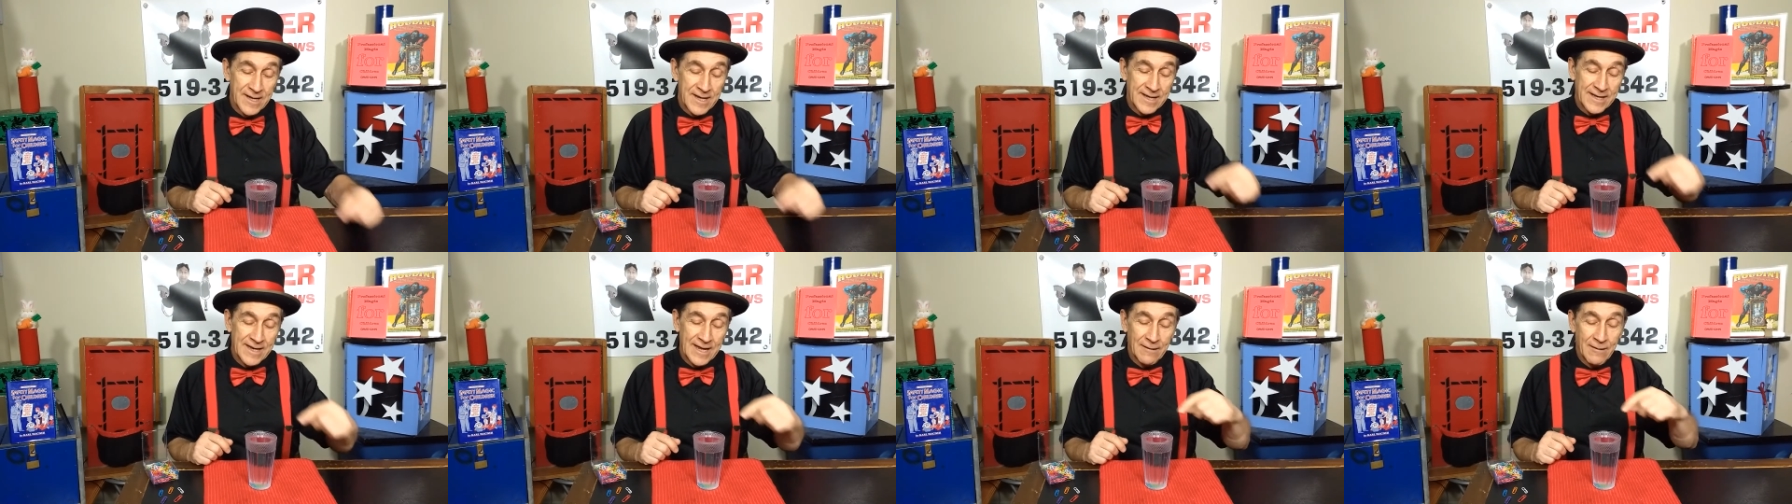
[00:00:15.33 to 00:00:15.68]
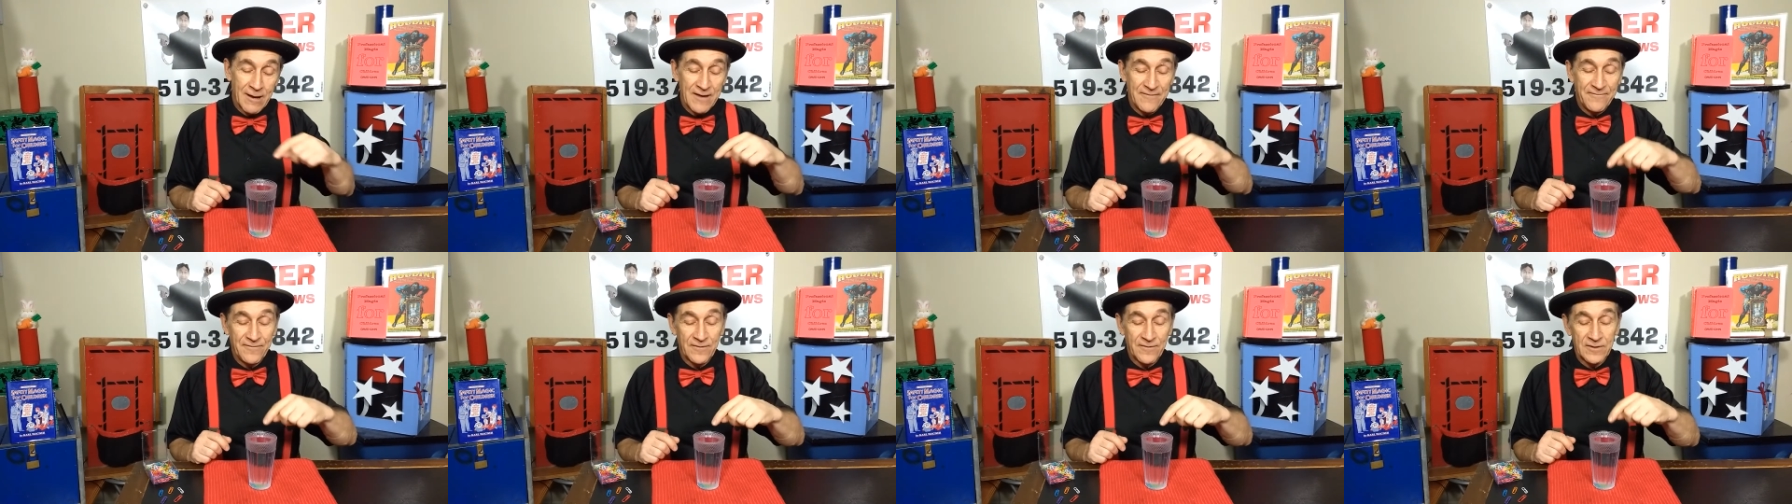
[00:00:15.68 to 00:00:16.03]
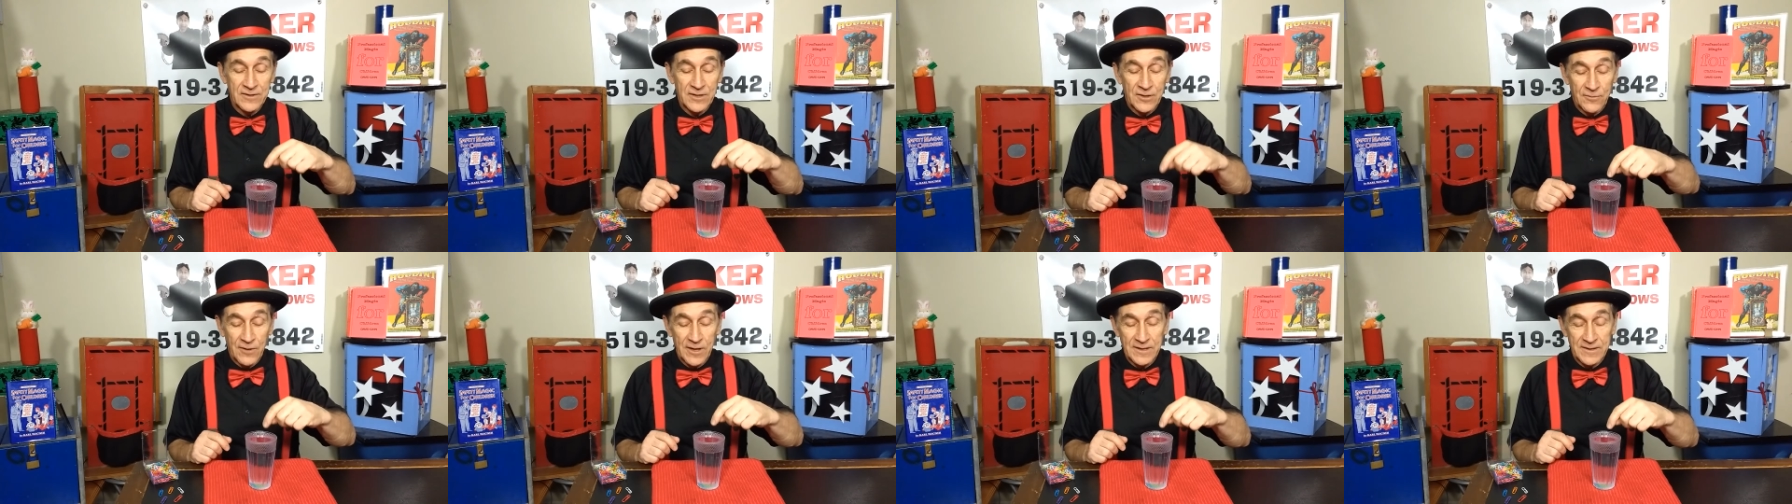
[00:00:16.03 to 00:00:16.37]
Now I filled
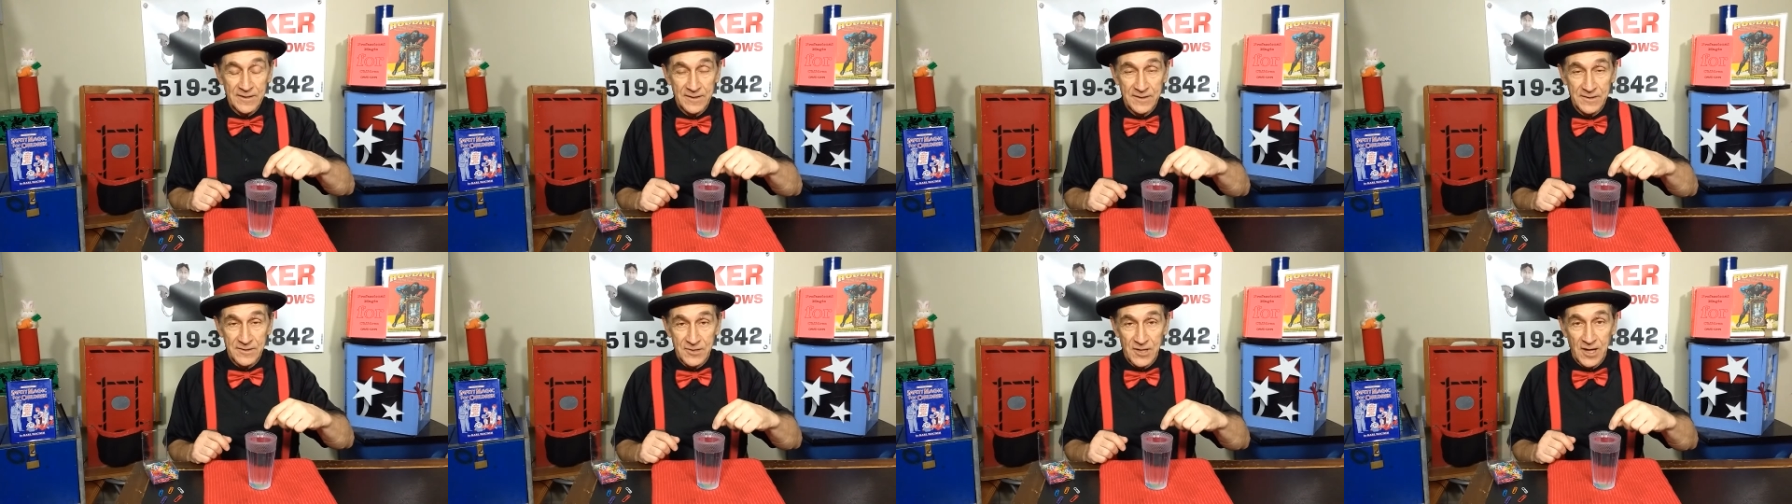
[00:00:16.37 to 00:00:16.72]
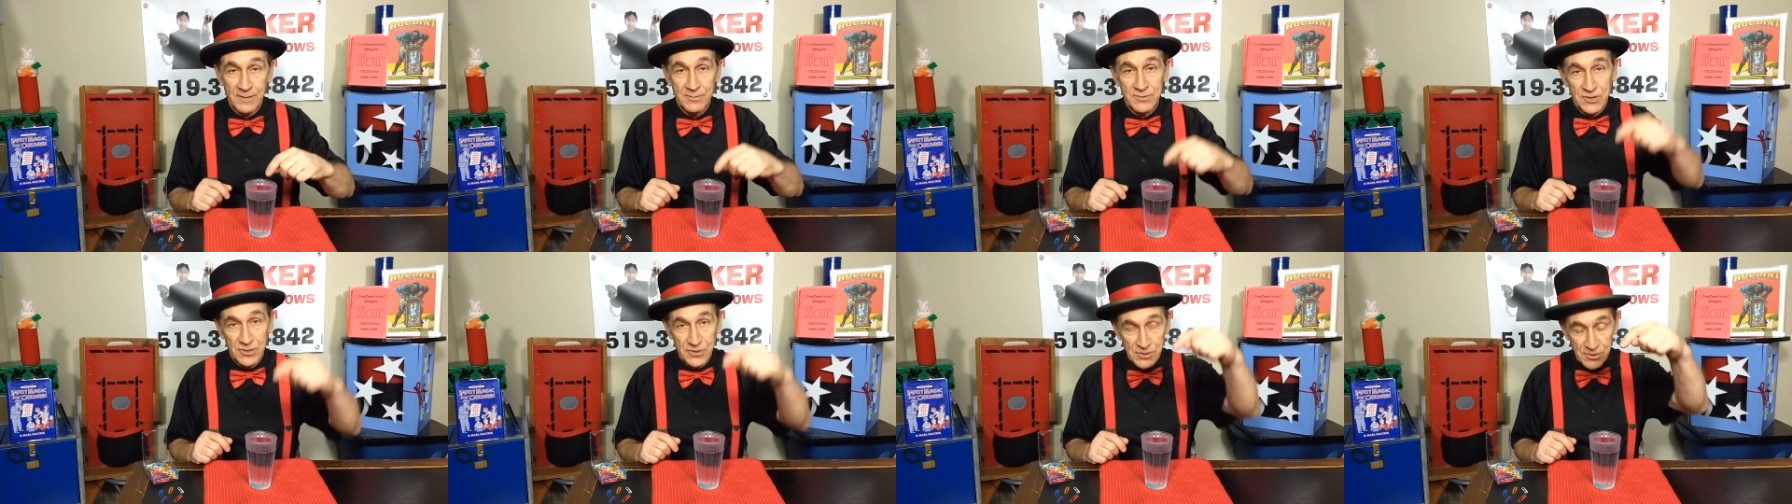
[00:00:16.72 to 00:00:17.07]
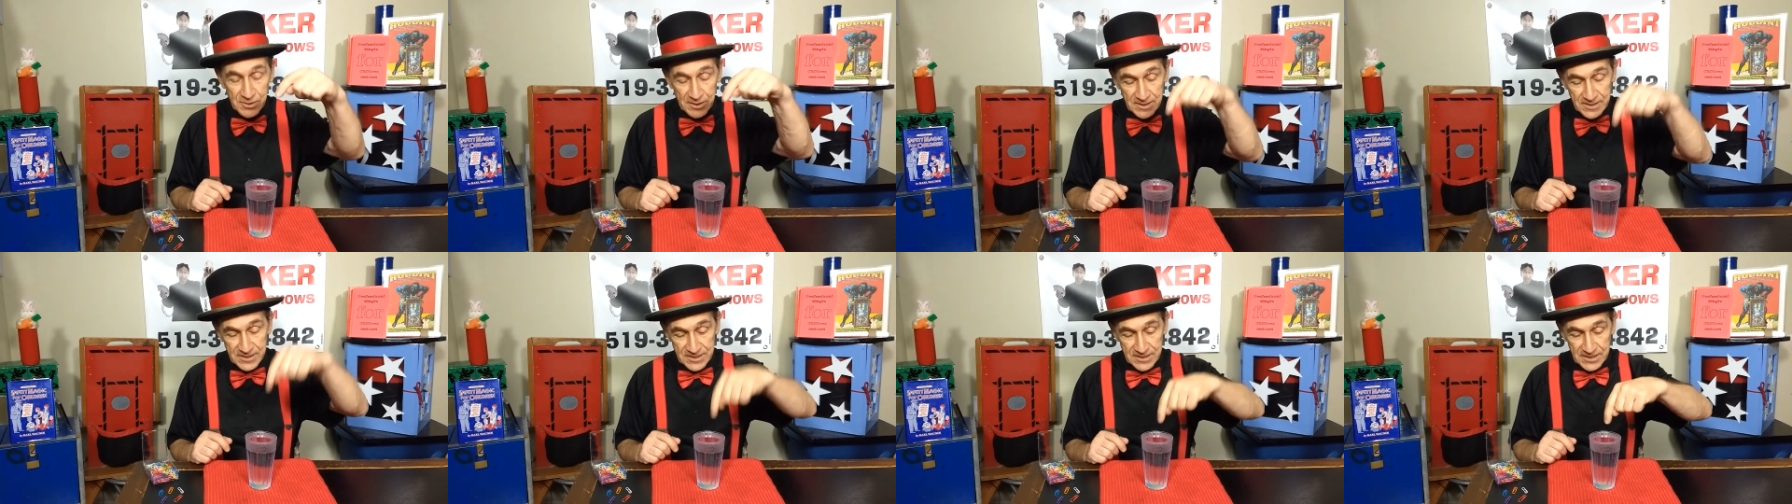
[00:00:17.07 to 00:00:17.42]
it right to the top so you
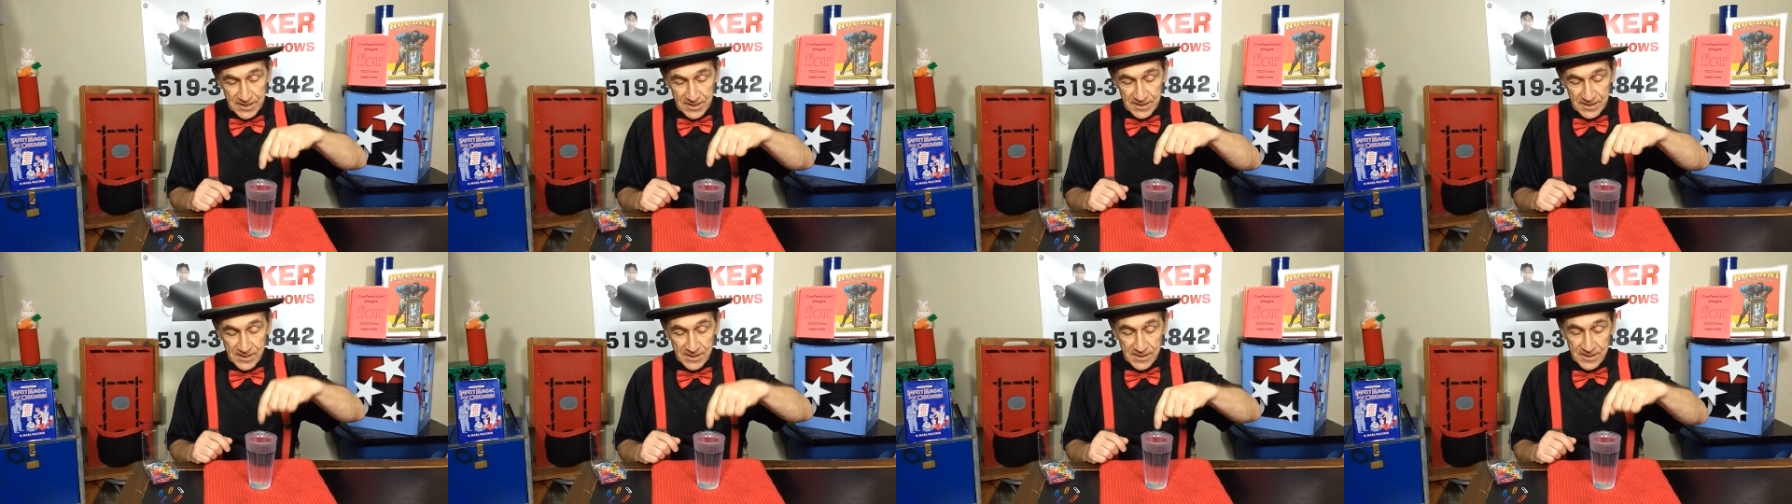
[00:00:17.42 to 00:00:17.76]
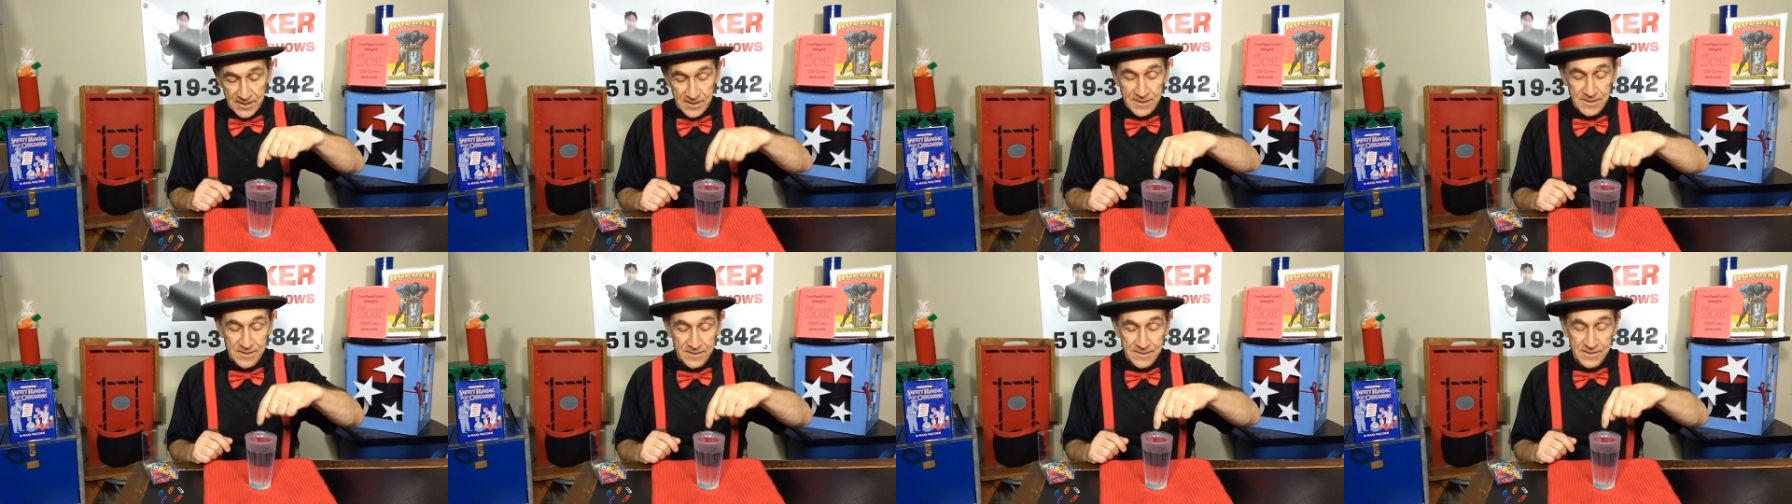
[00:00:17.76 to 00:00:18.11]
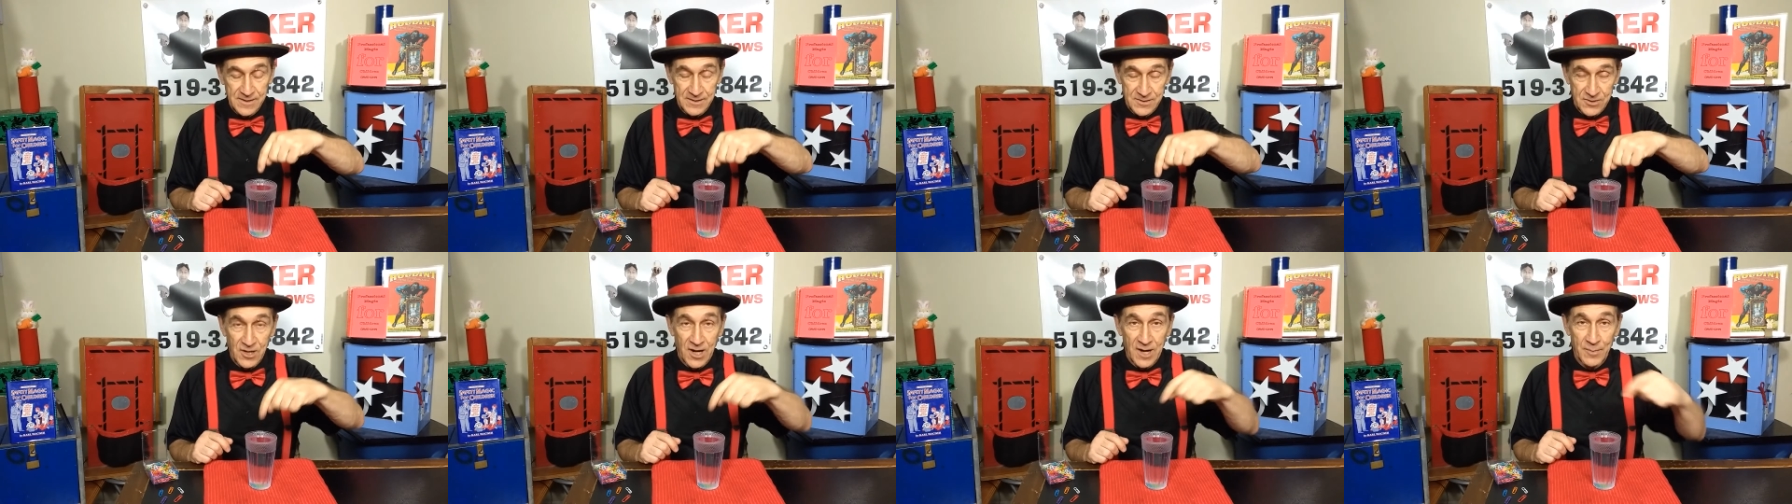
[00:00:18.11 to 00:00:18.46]
can see the, the
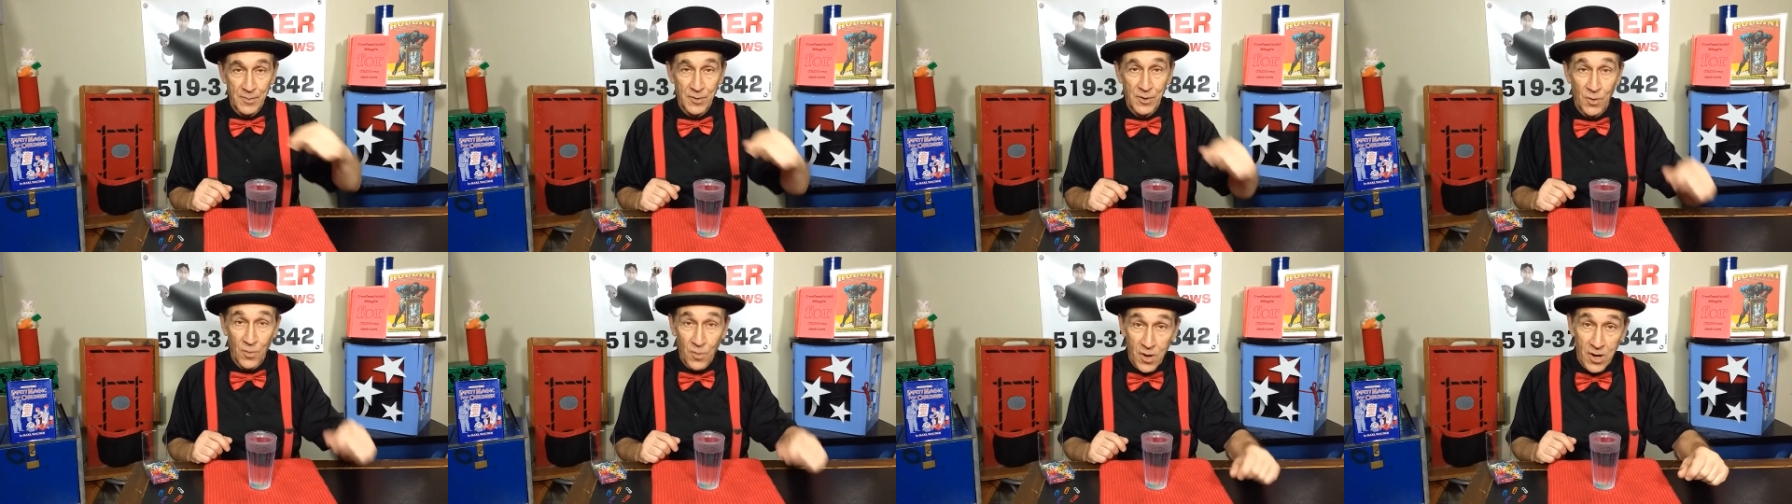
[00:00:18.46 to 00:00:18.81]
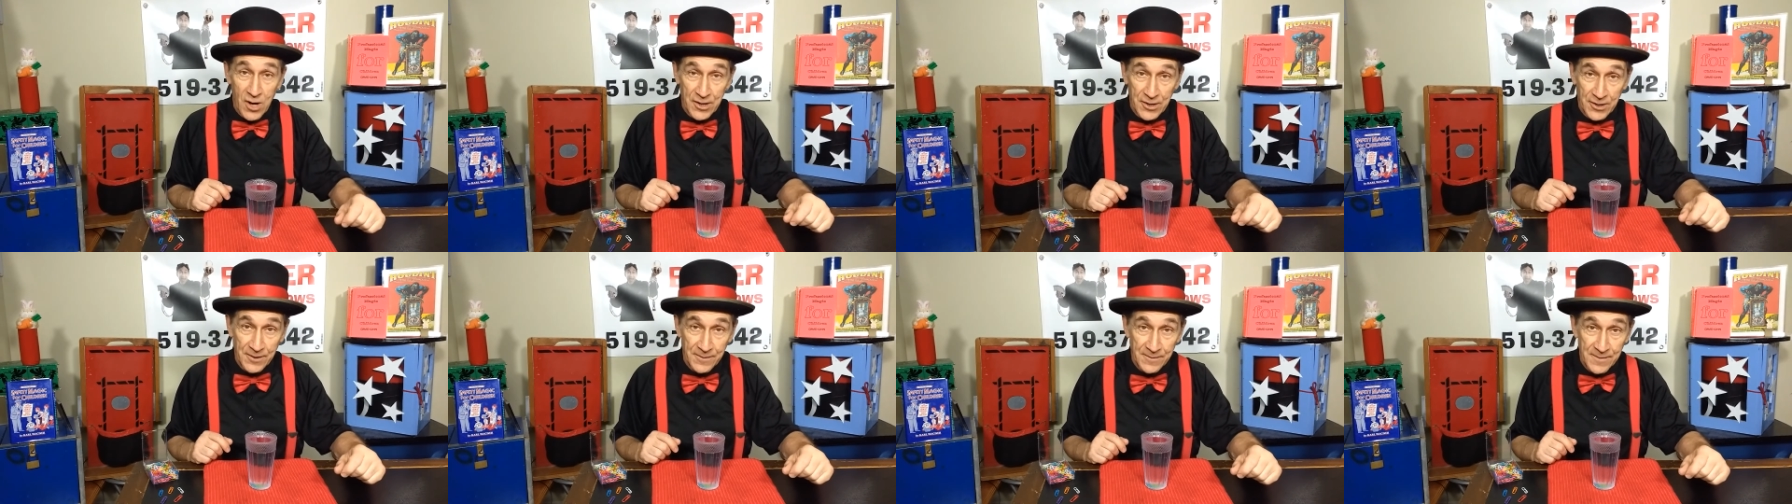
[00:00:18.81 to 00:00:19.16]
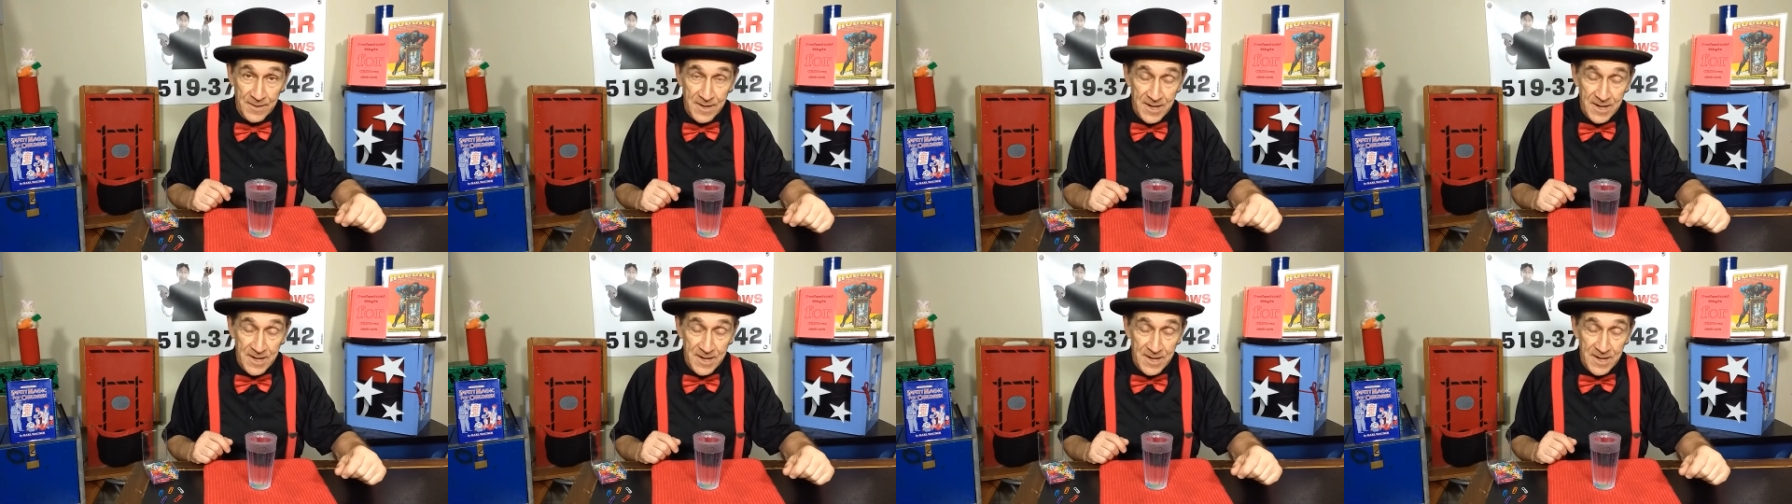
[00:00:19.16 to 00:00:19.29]
top of the water,